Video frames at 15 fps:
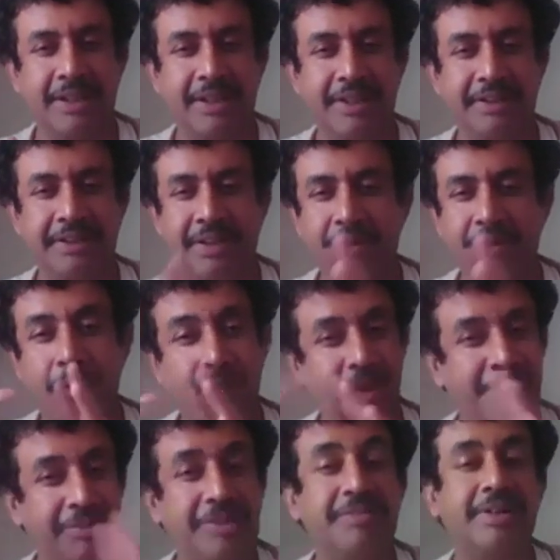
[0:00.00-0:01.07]
in the whole
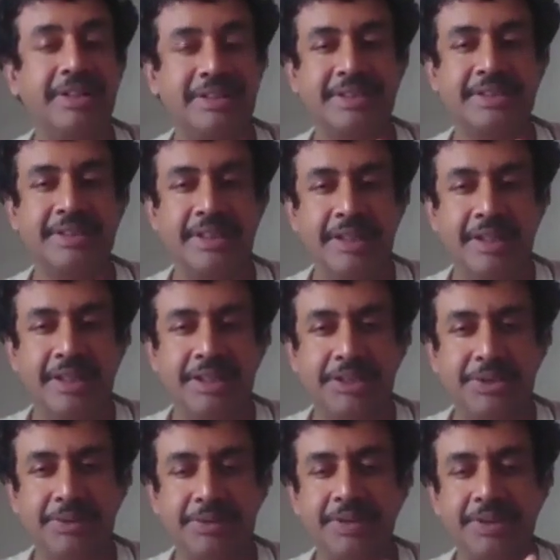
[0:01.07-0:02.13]
universe.
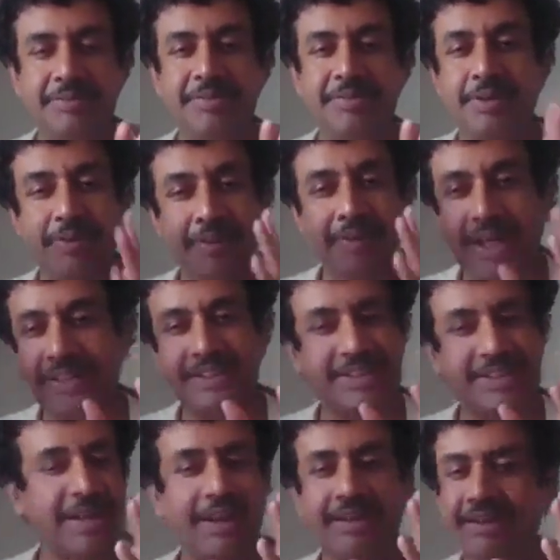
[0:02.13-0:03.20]
So if we look at the
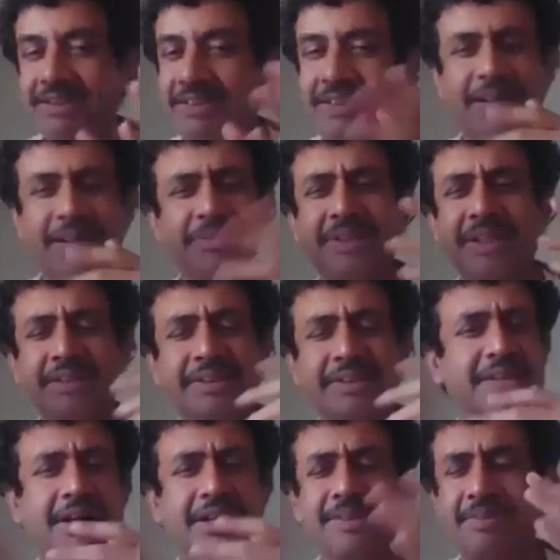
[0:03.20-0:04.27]
stars, they looked at
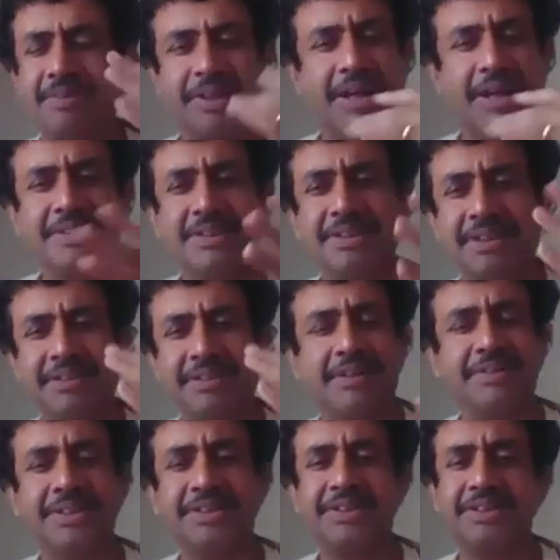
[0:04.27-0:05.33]
stars for thousands and
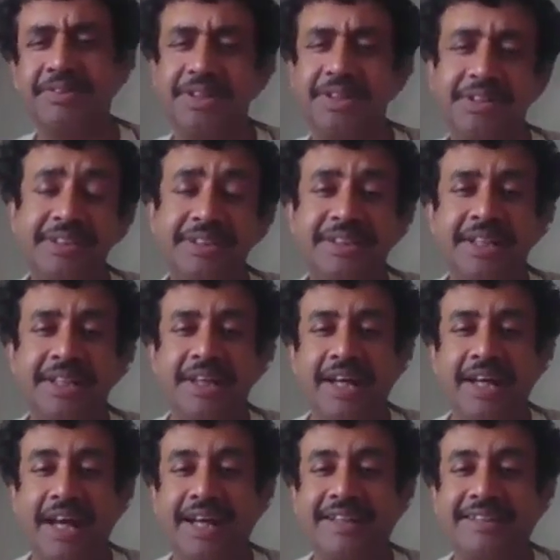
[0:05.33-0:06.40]
thousands of years,
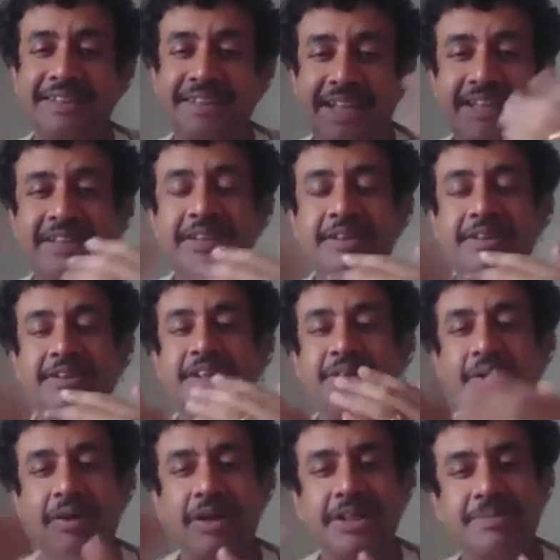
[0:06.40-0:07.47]
and then the
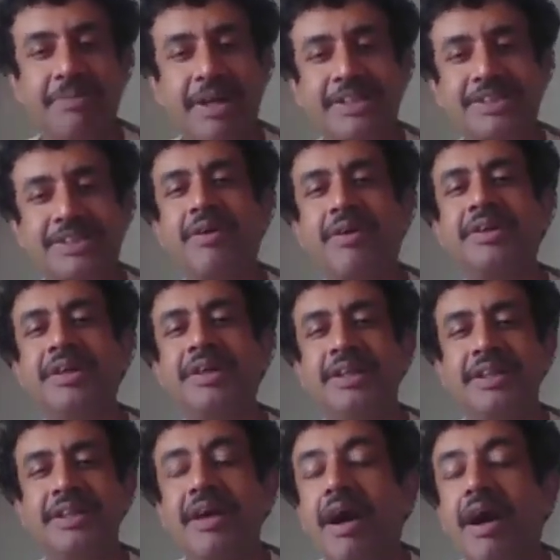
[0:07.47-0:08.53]
knowledge passed on
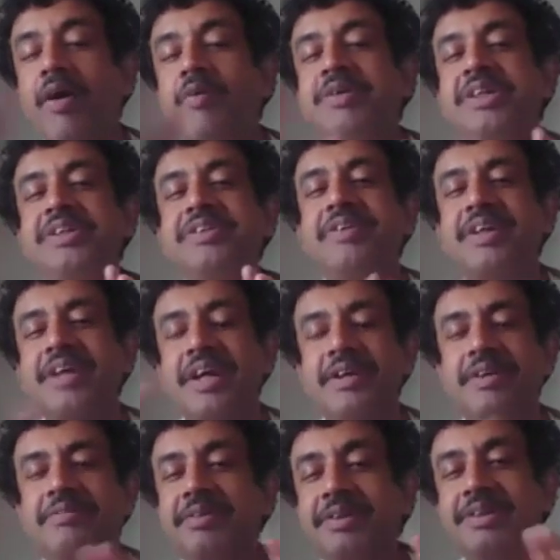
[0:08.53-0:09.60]
that how many different kind
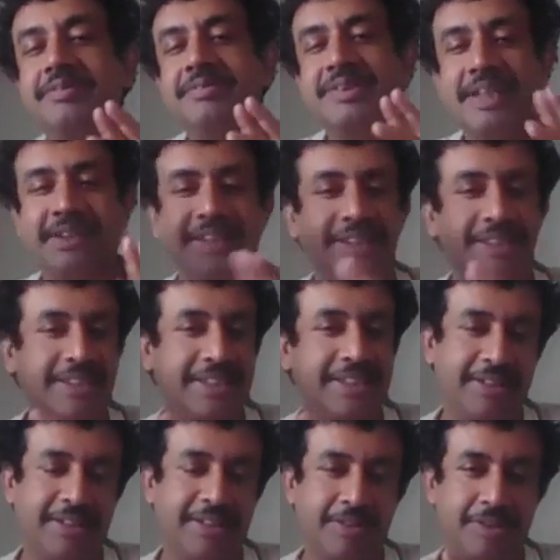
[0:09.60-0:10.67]
of rhythms that they
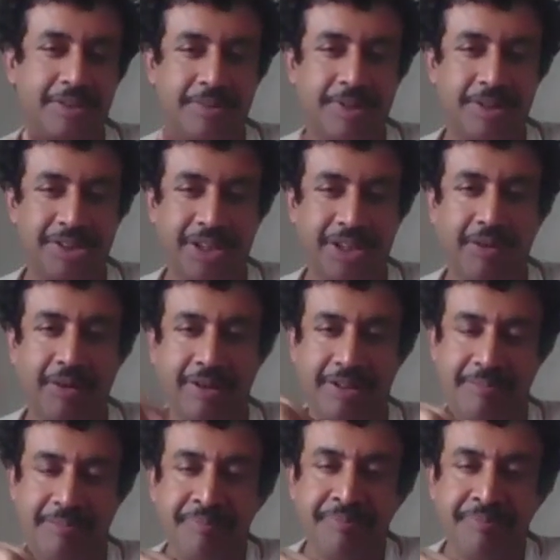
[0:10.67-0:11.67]
see in the cosmological order,